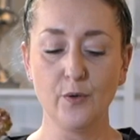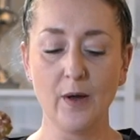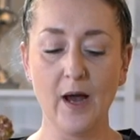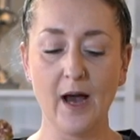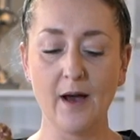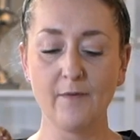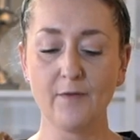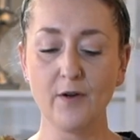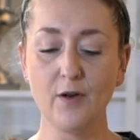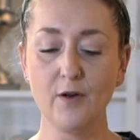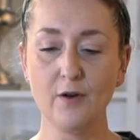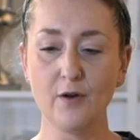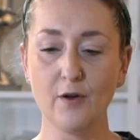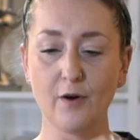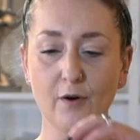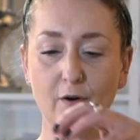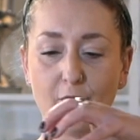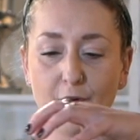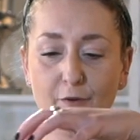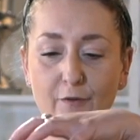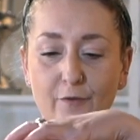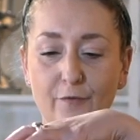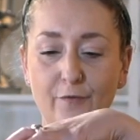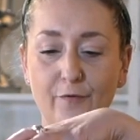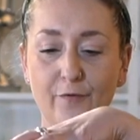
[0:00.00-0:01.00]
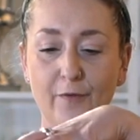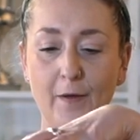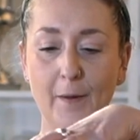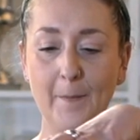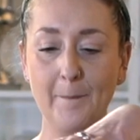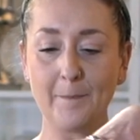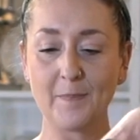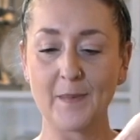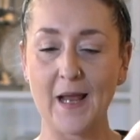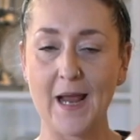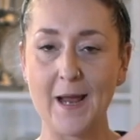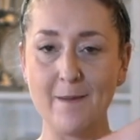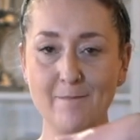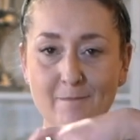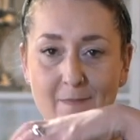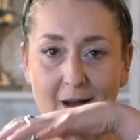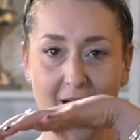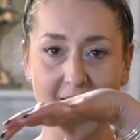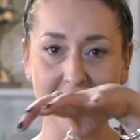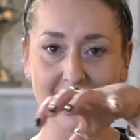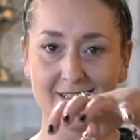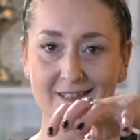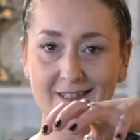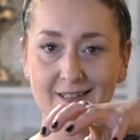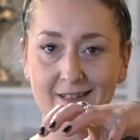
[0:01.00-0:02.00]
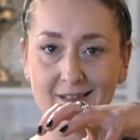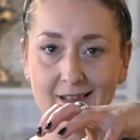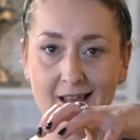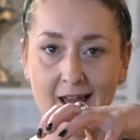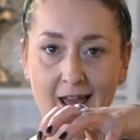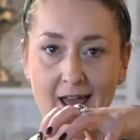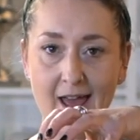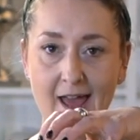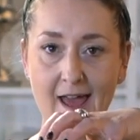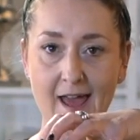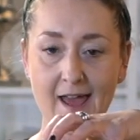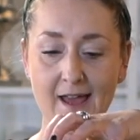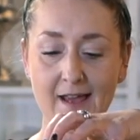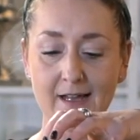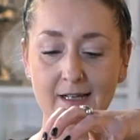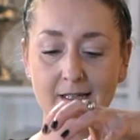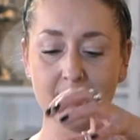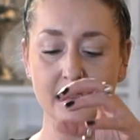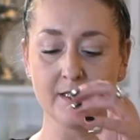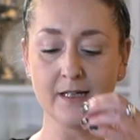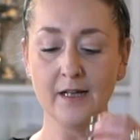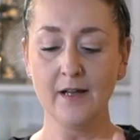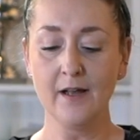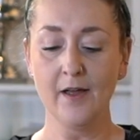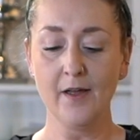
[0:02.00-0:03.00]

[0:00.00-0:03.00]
have a lot of impact at the head.